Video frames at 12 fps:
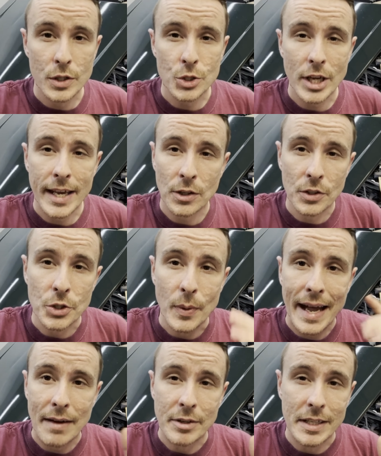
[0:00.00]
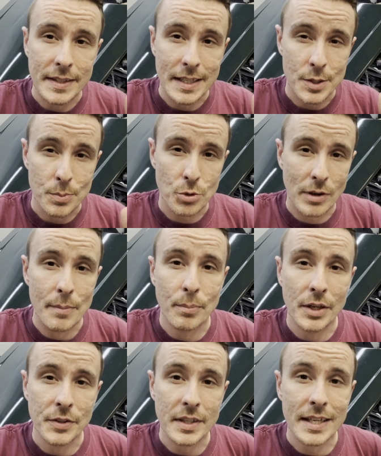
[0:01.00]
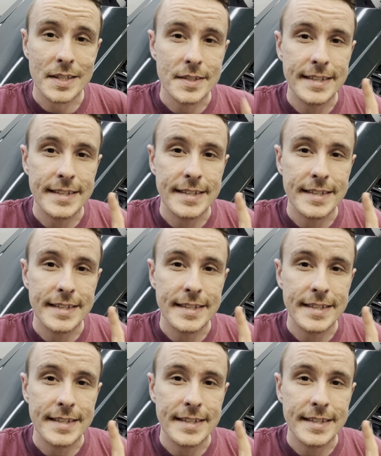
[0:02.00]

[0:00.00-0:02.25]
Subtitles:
channel and you haven't hit that subscribe button yet,